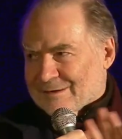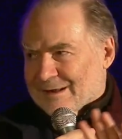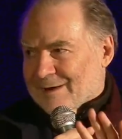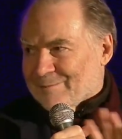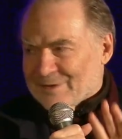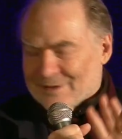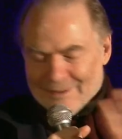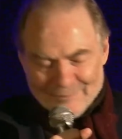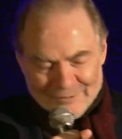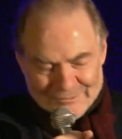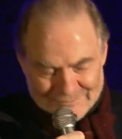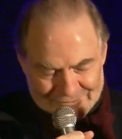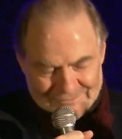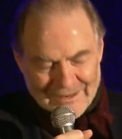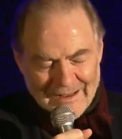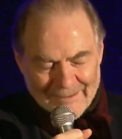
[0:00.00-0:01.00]
I mean, they were
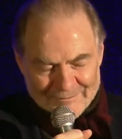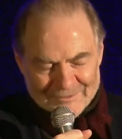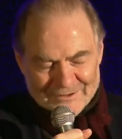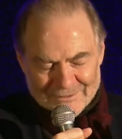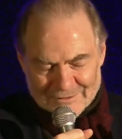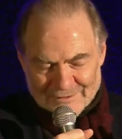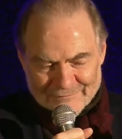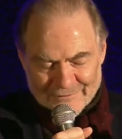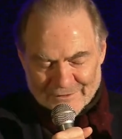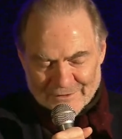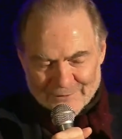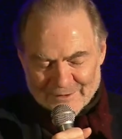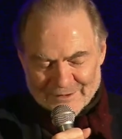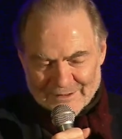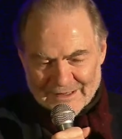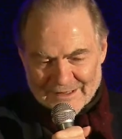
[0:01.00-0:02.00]
absolutely
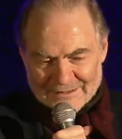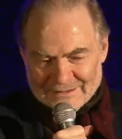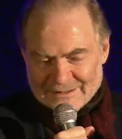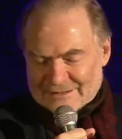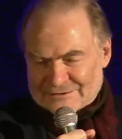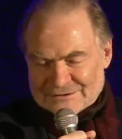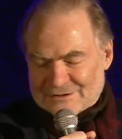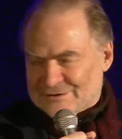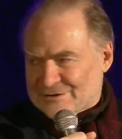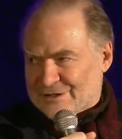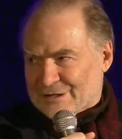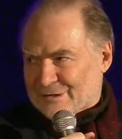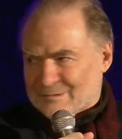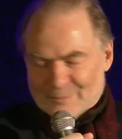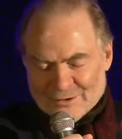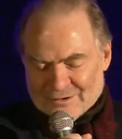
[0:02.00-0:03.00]
following the Hungarian
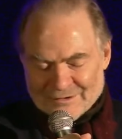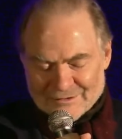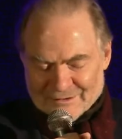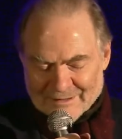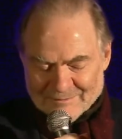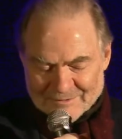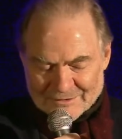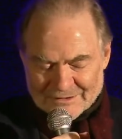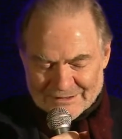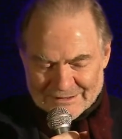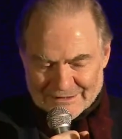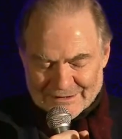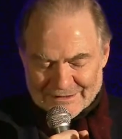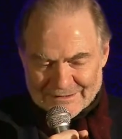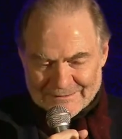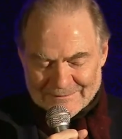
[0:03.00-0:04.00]
textbook. It's absolutely
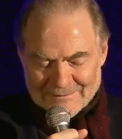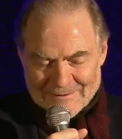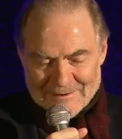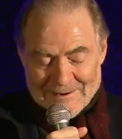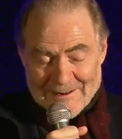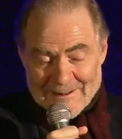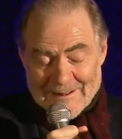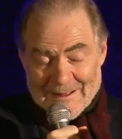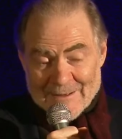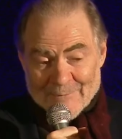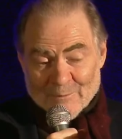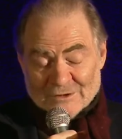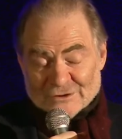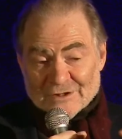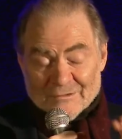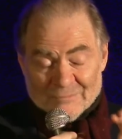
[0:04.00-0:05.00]
clear.
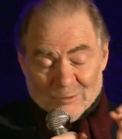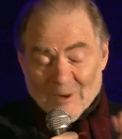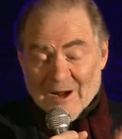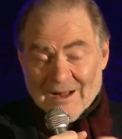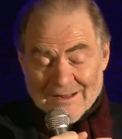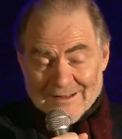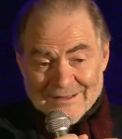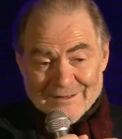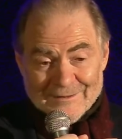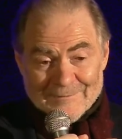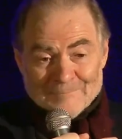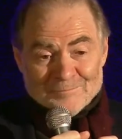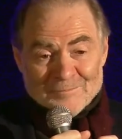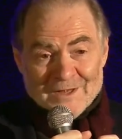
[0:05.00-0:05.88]
Which is why